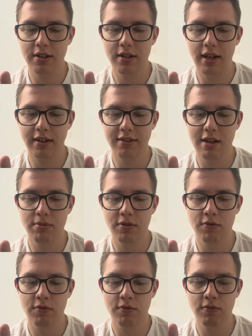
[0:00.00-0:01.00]
except
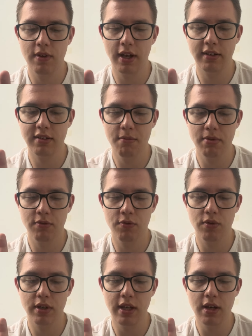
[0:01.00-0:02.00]
except
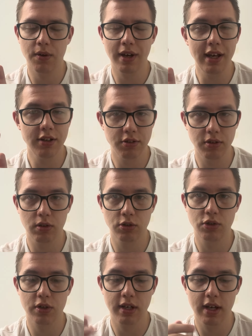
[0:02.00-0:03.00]
for the occasional
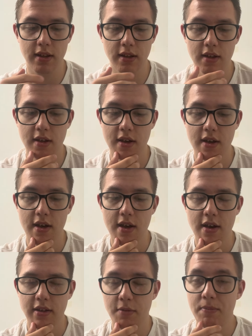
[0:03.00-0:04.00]
shortcut.
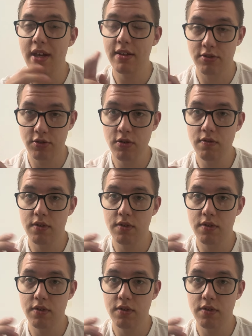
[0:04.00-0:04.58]
The PS2